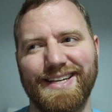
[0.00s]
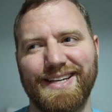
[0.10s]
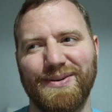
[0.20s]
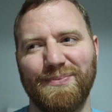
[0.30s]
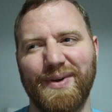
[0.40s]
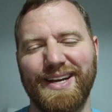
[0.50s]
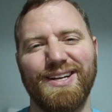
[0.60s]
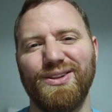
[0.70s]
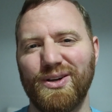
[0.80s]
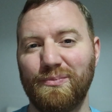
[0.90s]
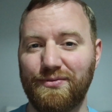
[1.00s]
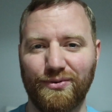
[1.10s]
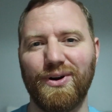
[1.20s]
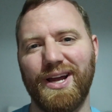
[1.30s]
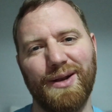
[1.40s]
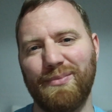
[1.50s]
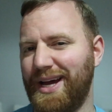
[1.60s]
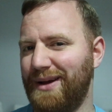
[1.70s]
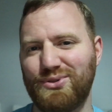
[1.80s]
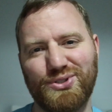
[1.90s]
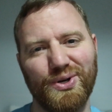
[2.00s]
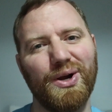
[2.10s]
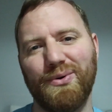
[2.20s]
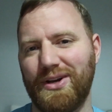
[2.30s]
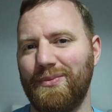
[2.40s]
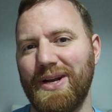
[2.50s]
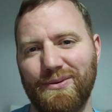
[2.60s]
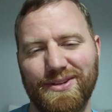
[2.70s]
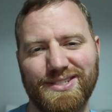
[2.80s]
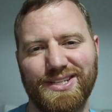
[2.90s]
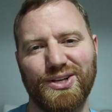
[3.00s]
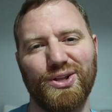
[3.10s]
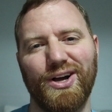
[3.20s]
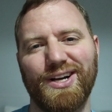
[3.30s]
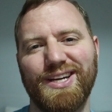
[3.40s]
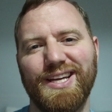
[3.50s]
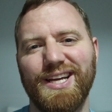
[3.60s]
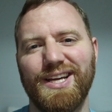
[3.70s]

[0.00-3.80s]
I didn't look beforehand, but I'm sure I wouldn't have been able to see the clock.